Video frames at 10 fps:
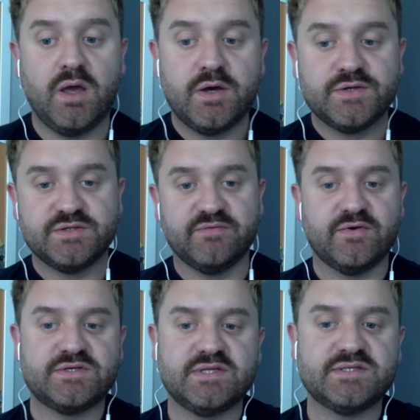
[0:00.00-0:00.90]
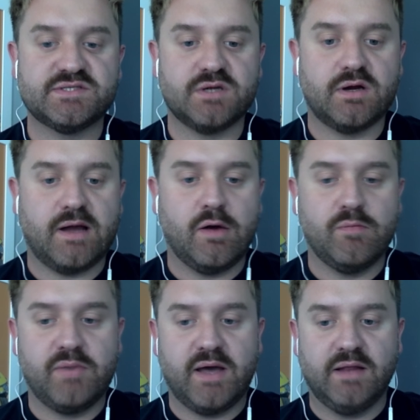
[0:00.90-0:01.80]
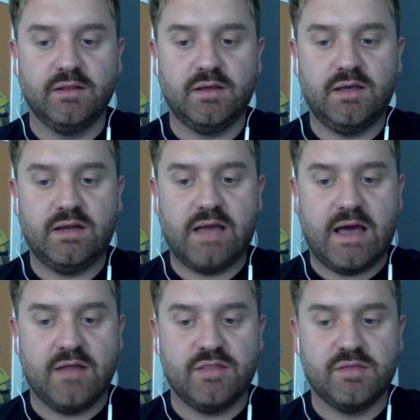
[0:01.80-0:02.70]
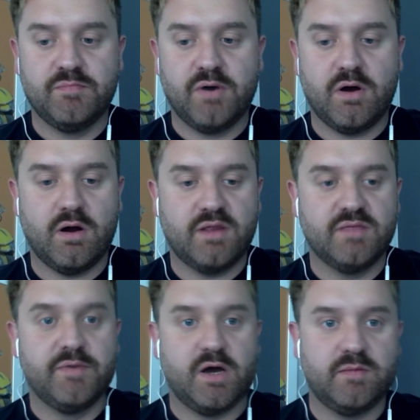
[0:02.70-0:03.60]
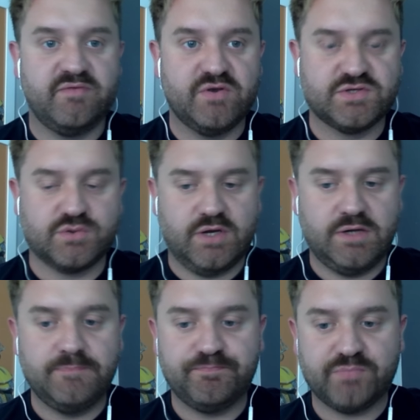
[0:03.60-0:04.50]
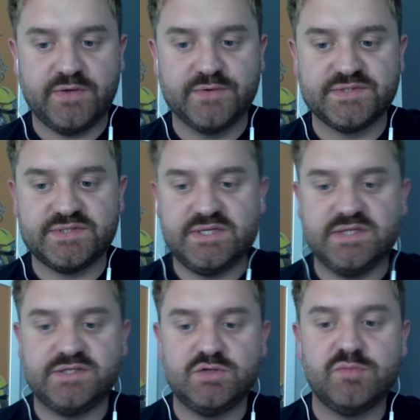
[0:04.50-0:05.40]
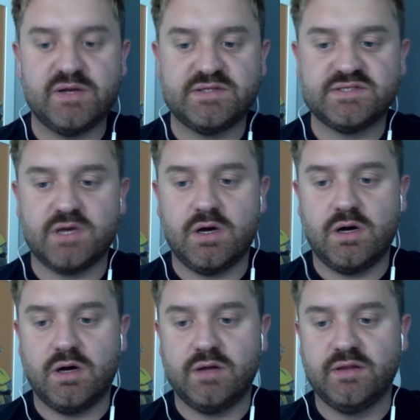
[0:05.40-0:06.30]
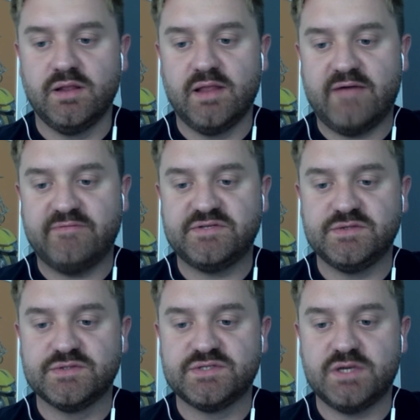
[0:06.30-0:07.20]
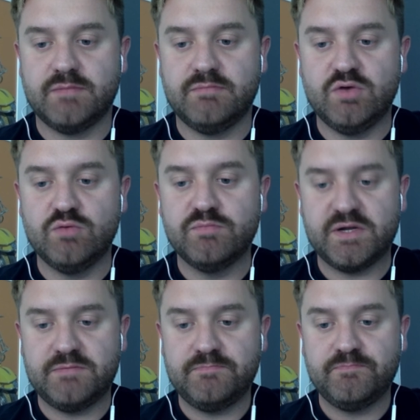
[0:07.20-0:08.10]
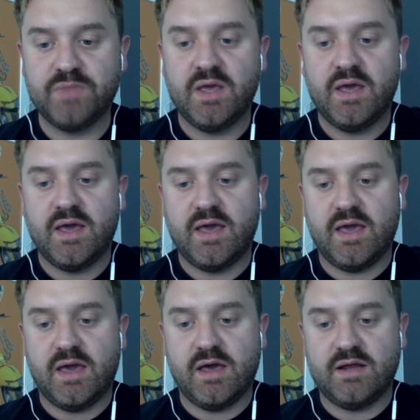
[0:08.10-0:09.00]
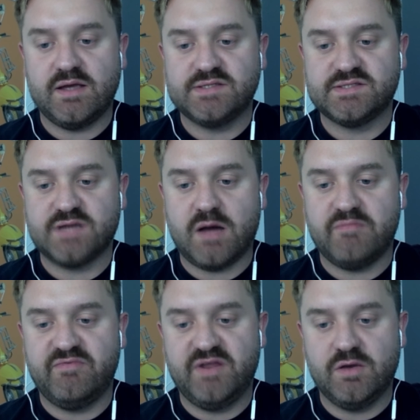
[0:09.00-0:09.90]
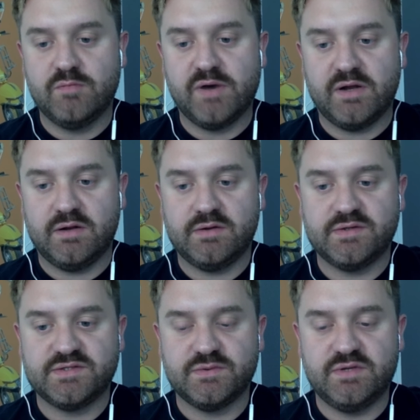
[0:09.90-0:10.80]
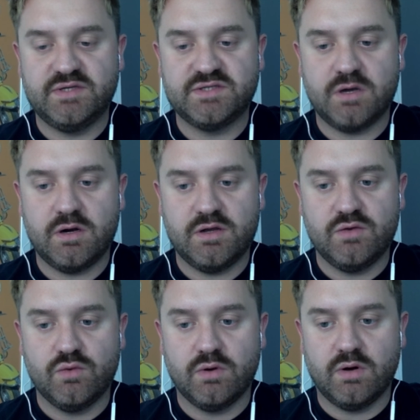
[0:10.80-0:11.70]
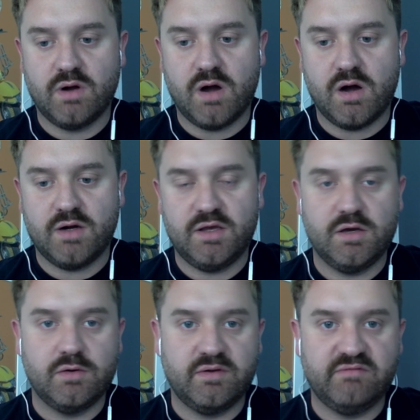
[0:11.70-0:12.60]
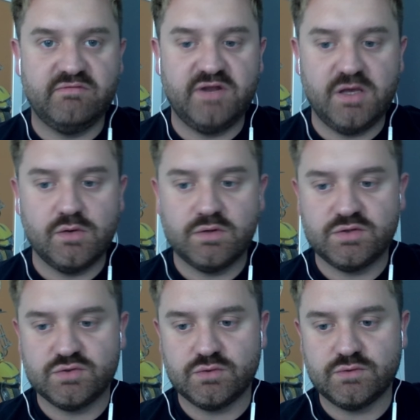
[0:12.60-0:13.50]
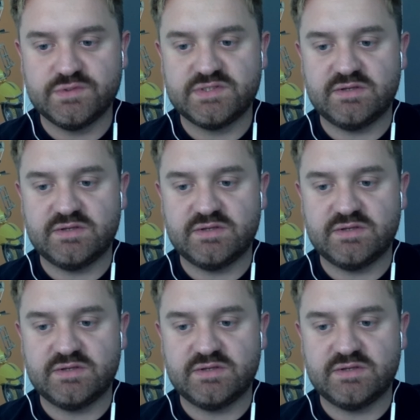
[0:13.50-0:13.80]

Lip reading: So first, let's start out by looking at the bar at the bottom of your screen. You'll see two buttons on the left. You'll see a mute button and a stop video button. So these are your audio and video controls.